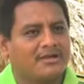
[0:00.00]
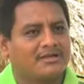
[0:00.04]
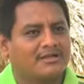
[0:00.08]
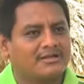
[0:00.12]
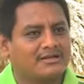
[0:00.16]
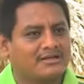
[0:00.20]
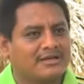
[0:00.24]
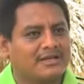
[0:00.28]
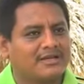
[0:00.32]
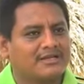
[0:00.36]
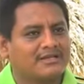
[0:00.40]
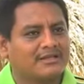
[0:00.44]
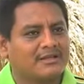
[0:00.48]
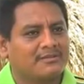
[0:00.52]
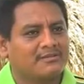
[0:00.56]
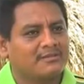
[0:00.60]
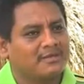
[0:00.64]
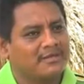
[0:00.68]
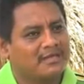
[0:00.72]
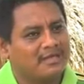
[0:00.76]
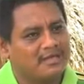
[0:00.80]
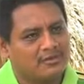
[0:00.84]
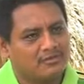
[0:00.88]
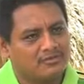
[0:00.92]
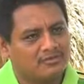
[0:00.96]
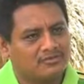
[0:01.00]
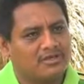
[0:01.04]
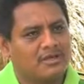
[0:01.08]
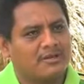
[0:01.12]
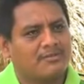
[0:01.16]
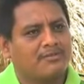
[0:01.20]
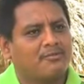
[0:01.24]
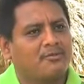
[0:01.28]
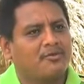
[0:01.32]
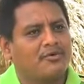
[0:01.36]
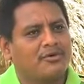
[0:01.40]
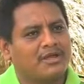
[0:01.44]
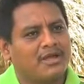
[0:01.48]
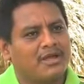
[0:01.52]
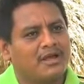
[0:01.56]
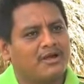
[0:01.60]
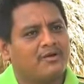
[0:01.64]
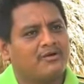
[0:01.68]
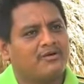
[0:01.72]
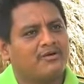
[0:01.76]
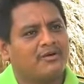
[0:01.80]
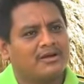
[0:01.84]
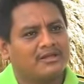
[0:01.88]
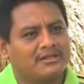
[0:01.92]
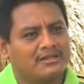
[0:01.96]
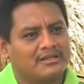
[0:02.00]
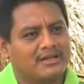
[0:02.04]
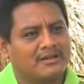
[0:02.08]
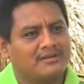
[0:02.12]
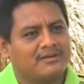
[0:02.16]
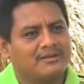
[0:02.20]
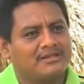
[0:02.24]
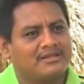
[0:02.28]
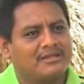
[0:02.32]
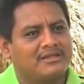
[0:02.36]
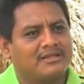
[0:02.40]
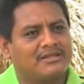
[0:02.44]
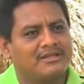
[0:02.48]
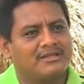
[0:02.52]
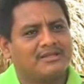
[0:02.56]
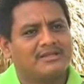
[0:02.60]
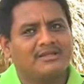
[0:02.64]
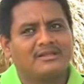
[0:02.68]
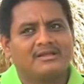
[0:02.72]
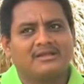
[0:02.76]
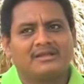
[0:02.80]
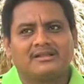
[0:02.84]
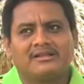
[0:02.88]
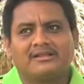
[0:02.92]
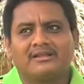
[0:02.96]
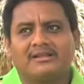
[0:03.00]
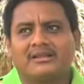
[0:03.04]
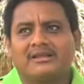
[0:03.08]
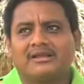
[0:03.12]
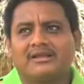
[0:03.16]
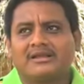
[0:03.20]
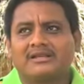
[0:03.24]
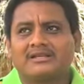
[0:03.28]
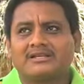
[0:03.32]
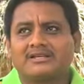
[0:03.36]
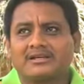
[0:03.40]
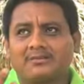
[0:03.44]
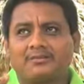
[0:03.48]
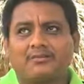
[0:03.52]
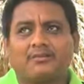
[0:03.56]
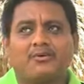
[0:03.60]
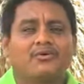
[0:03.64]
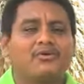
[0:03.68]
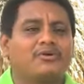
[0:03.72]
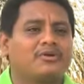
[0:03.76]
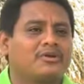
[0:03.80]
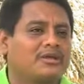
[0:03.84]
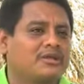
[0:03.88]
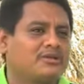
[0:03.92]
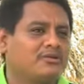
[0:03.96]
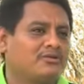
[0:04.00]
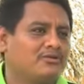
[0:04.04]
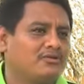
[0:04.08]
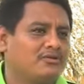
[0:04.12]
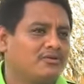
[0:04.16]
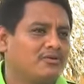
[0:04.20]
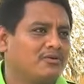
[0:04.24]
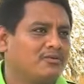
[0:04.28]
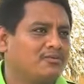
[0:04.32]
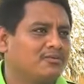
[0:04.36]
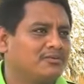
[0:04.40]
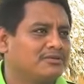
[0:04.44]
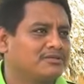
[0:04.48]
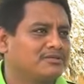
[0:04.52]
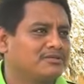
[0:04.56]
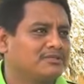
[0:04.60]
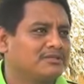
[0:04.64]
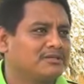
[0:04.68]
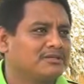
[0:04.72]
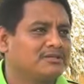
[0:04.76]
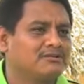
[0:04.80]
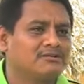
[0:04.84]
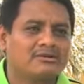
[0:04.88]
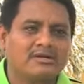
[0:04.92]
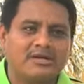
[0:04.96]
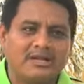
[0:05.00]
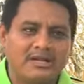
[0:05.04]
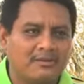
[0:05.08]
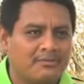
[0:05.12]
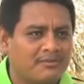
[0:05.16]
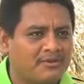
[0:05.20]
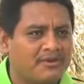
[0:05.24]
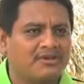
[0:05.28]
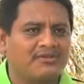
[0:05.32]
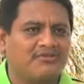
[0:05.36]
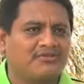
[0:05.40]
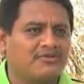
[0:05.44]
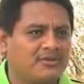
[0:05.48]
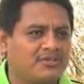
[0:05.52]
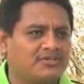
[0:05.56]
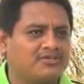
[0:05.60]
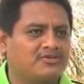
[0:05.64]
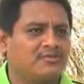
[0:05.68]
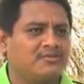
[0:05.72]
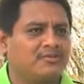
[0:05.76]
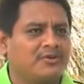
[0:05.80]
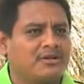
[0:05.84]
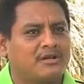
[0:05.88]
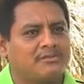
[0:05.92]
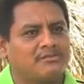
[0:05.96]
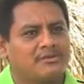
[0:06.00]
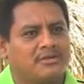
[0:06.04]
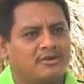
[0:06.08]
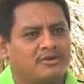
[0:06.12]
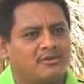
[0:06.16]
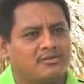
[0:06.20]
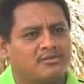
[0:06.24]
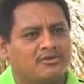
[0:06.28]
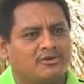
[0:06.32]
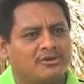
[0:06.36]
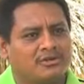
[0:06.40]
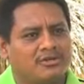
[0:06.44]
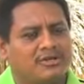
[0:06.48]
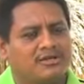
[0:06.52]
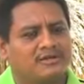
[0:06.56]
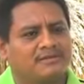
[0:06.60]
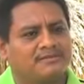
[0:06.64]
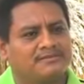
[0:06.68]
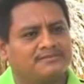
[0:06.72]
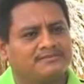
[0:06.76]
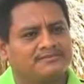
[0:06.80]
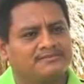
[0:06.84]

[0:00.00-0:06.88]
a INREC también que nos ha apoyado. A través de Thanks to the support of the NRECA International Foundation,